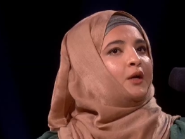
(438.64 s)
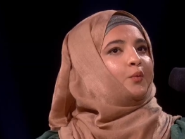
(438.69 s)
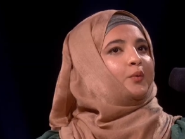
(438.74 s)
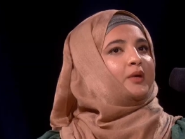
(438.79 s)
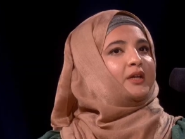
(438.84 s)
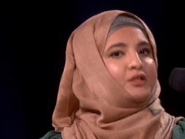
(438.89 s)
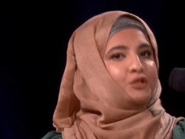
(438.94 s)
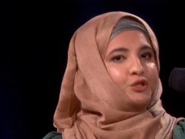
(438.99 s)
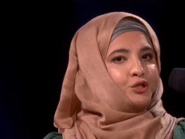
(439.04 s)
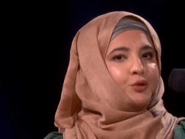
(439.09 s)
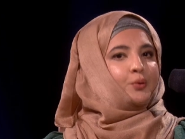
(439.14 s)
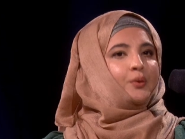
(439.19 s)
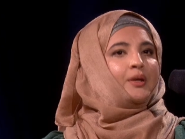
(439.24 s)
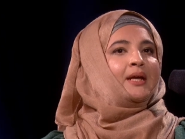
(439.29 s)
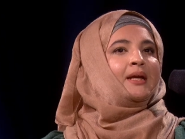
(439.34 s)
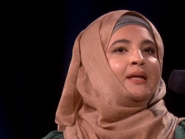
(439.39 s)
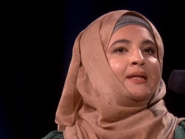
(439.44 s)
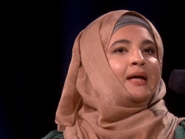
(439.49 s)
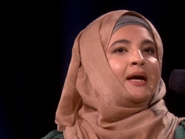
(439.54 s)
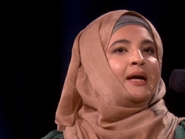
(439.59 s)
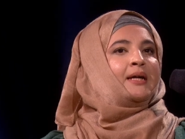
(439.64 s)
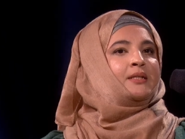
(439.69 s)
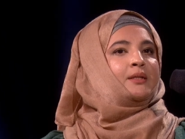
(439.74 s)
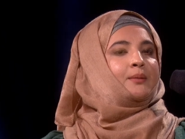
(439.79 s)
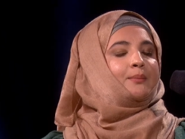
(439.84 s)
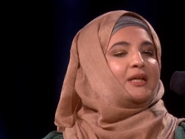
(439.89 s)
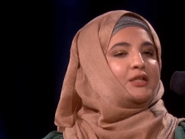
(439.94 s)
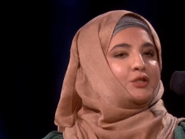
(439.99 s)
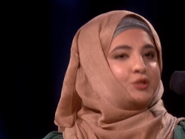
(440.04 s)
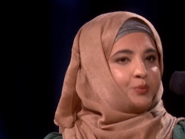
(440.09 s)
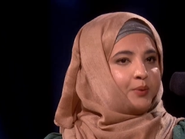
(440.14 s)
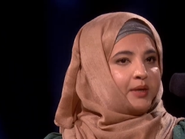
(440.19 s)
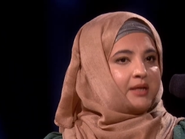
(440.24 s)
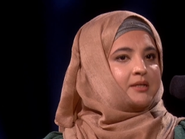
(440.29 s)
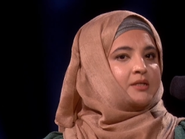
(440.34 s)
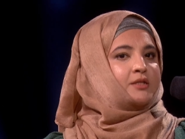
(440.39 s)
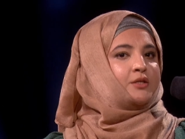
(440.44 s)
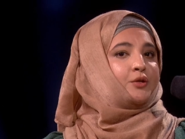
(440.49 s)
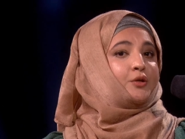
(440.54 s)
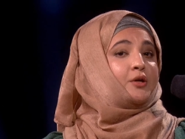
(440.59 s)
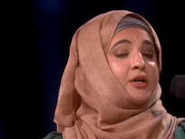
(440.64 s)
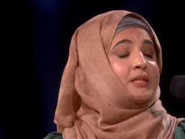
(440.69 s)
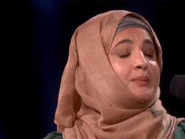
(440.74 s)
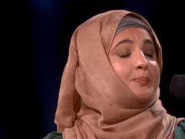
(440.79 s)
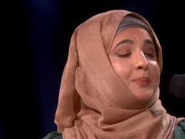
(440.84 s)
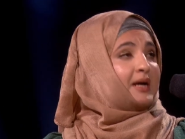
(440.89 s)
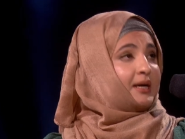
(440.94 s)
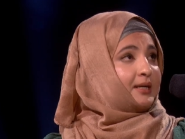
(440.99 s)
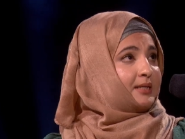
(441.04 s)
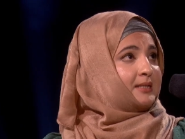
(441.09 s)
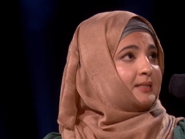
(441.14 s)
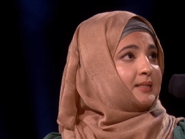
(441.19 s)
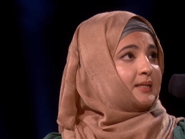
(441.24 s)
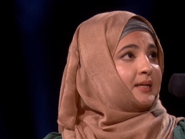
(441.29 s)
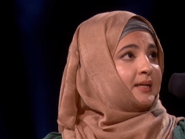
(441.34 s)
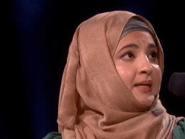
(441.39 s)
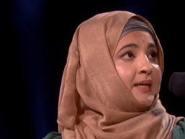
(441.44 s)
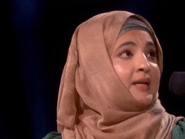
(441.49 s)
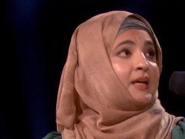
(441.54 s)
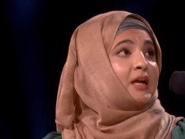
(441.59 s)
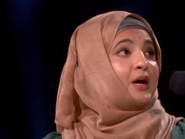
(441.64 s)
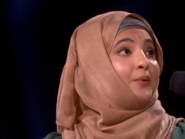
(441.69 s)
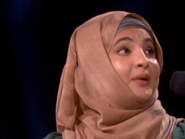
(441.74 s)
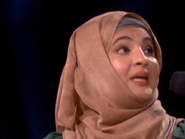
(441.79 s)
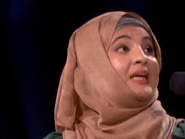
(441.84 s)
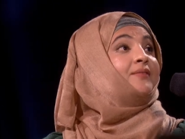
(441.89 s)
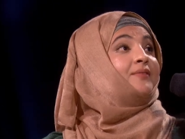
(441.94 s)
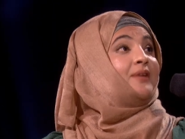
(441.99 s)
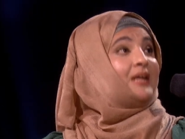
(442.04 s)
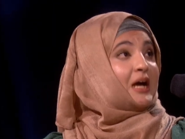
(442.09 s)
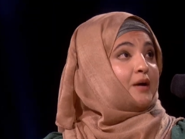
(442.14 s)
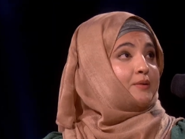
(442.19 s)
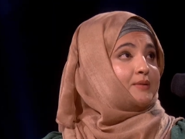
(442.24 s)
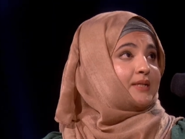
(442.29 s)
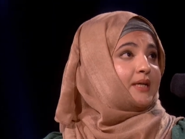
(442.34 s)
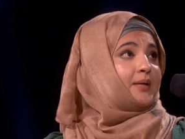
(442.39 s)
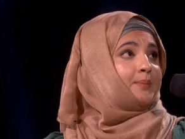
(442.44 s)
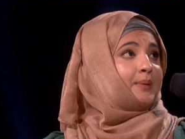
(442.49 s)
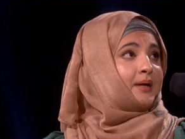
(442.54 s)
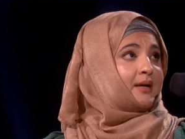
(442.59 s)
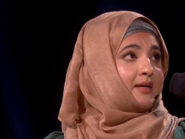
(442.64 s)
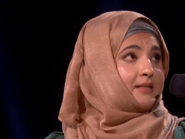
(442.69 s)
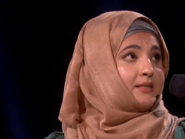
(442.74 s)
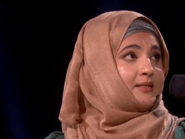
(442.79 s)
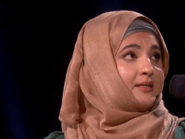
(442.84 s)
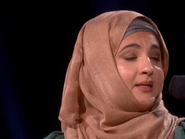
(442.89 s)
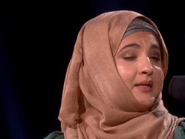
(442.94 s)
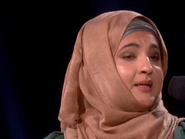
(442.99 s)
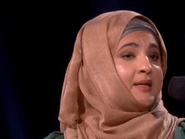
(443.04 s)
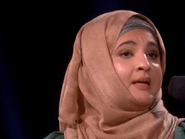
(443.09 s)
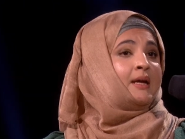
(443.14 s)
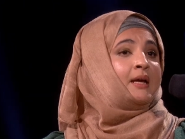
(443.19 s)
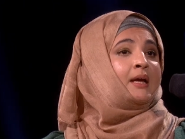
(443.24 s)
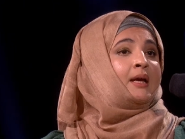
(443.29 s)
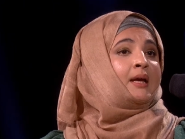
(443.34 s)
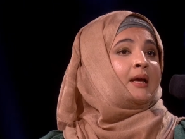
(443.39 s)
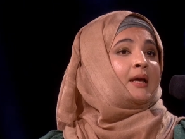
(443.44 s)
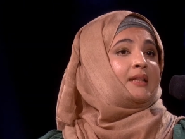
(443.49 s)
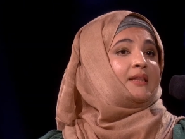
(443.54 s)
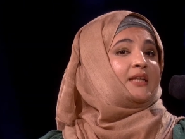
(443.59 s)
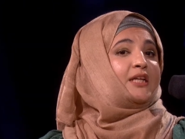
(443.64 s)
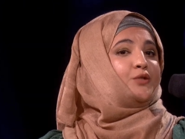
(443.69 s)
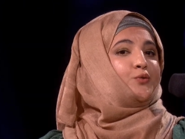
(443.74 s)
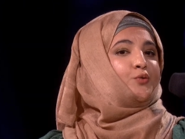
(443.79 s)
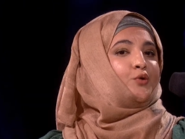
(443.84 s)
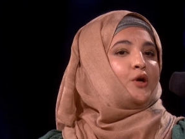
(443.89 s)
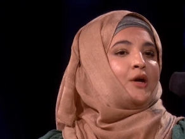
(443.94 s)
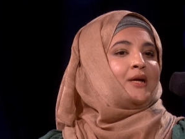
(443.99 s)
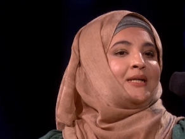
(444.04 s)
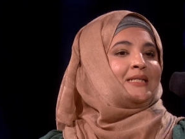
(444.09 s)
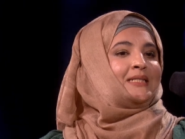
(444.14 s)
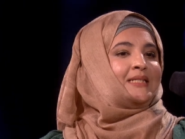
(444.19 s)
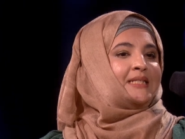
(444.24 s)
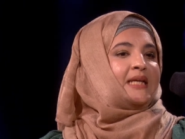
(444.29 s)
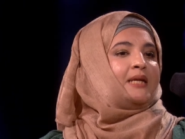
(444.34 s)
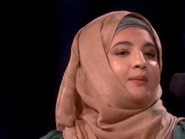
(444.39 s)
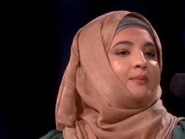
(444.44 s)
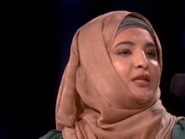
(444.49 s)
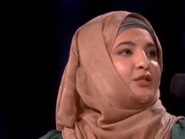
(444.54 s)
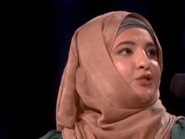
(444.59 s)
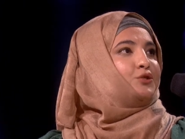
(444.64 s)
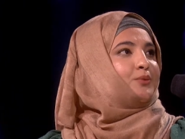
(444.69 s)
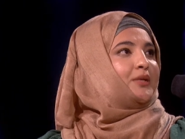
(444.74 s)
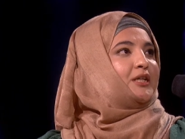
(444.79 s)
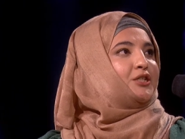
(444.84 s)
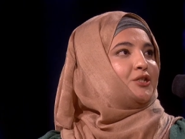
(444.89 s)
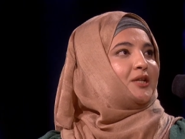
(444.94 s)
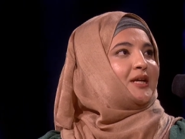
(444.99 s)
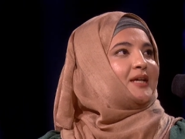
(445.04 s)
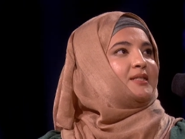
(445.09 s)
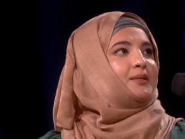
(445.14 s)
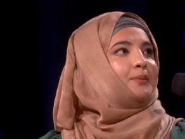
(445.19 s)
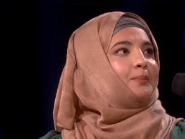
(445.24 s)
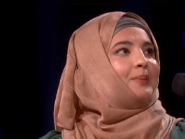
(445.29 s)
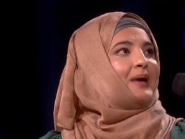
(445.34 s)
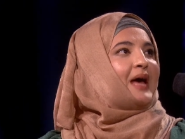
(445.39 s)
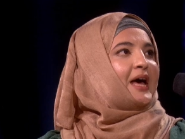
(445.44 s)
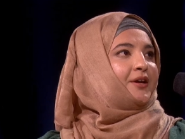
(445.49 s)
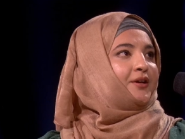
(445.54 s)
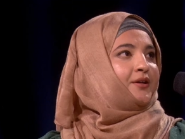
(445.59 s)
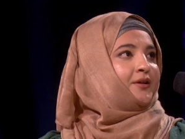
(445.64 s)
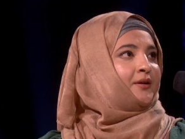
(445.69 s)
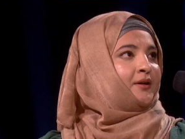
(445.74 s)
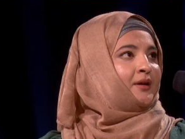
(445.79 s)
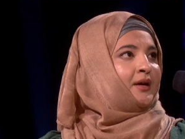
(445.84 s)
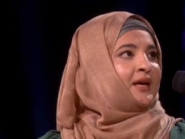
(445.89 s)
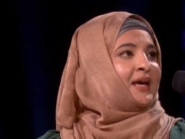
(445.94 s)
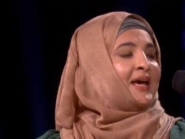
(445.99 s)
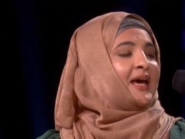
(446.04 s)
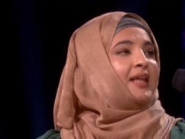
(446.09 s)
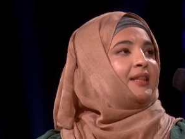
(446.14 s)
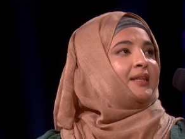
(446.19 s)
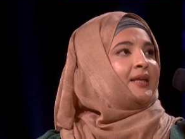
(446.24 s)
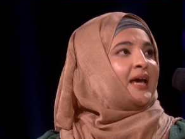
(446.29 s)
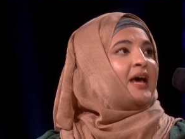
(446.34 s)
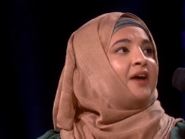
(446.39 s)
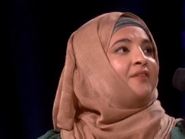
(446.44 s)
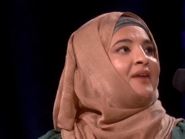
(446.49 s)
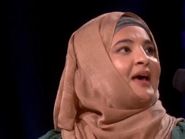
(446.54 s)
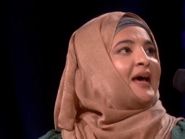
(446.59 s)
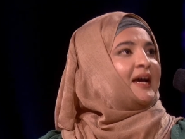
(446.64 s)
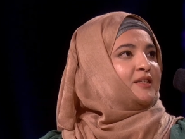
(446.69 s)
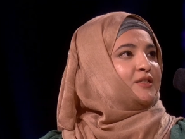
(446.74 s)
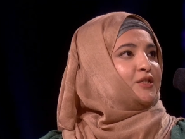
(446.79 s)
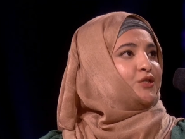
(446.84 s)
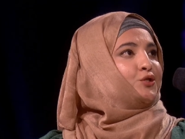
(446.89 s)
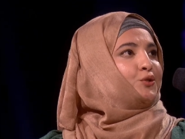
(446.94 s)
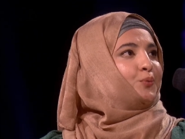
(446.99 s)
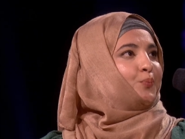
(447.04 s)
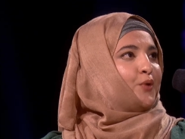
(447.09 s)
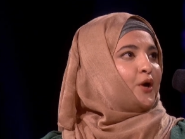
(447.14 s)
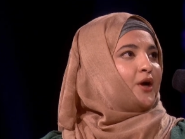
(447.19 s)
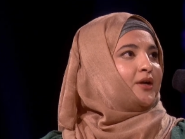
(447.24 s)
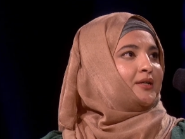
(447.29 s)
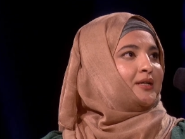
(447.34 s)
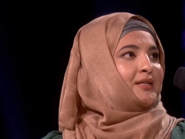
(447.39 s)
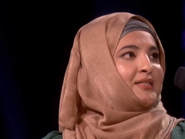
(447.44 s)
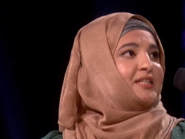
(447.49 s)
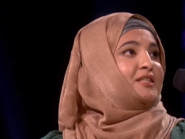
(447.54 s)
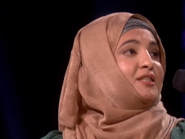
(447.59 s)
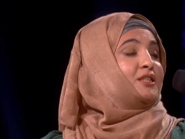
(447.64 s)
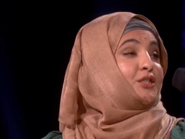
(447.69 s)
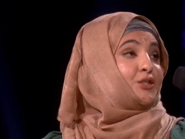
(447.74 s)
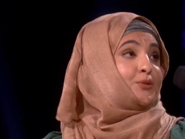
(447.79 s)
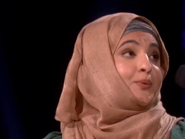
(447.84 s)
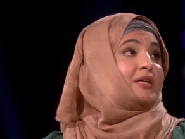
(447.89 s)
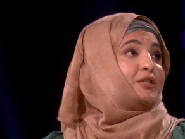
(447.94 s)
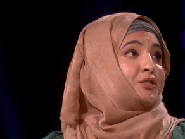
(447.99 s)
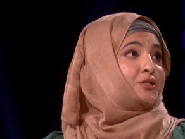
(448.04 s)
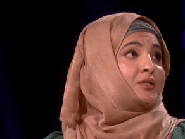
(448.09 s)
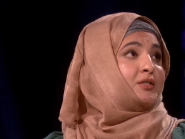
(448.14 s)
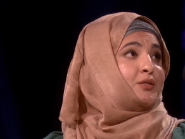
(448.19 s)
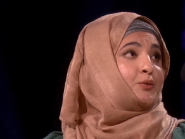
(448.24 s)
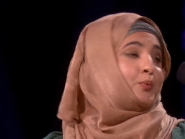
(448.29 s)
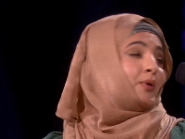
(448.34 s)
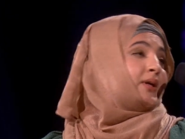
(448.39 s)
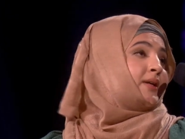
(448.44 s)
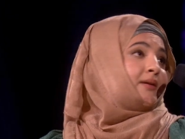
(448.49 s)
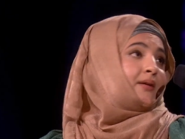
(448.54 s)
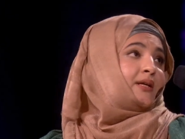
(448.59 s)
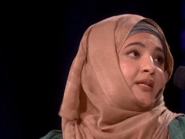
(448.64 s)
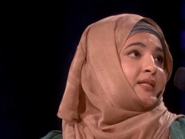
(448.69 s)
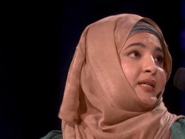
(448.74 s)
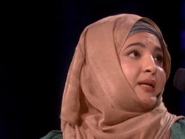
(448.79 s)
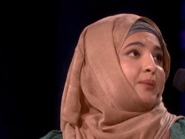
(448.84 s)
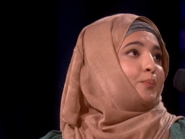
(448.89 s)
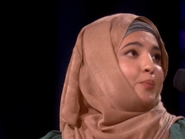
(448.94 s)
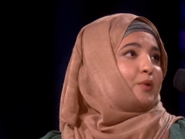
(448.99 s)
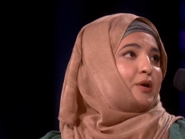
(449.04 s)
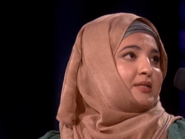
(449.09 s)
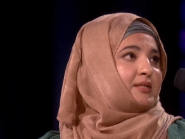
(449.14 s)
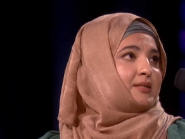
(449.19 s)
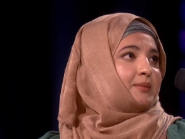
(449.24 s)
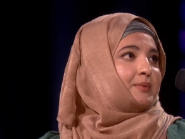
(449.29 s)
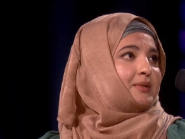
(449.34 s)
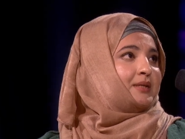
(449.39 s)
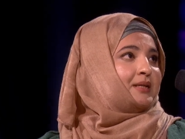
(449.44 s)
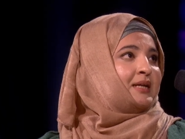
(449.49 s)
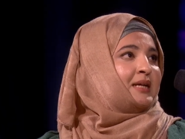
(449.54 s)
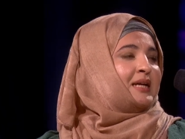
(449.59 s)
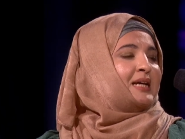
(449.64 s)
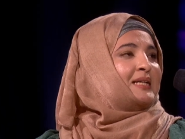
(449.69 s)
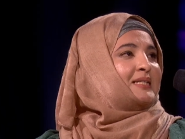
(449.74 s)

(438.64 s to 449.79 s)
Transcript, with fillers: We're ensuring that menstruators across Pakistan and now even outside Pakistan, they do not see menstruation as a barrier and they have access to products in situations where it's impossible.